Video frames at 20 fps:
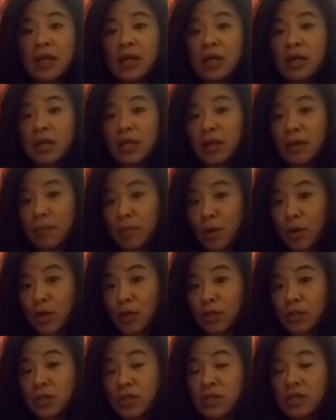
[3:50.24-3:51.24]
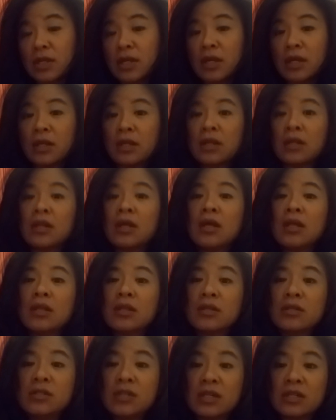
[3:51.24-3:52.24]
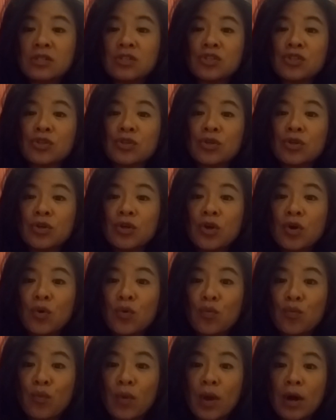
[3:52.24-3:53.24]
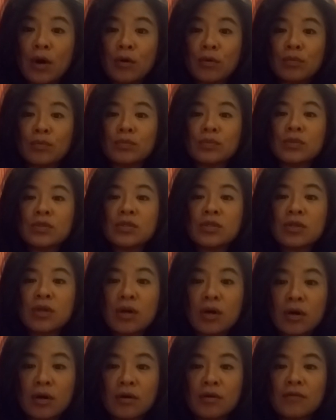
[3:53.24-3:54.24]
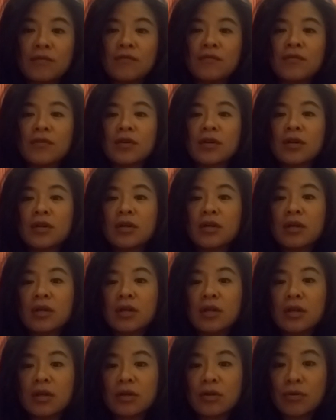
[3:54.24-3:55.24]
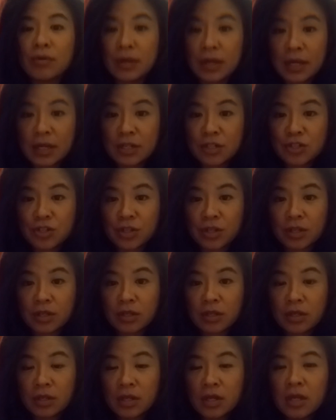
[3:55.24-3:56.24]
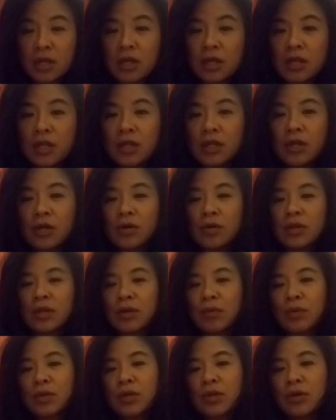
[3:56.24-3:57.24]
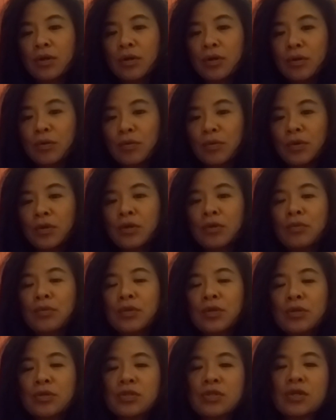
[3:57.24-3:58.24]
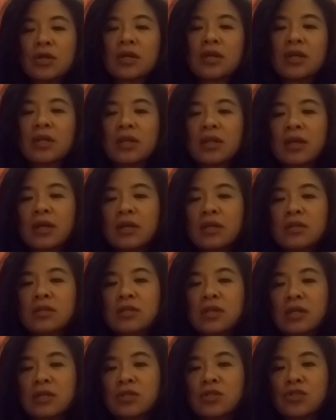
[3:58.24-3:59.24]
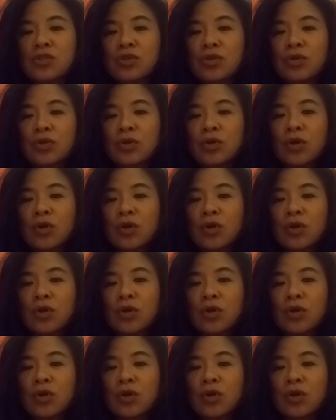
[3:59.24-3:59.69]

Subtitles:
immersed in the denser realms of creation. Like when you're stuck in like a denser,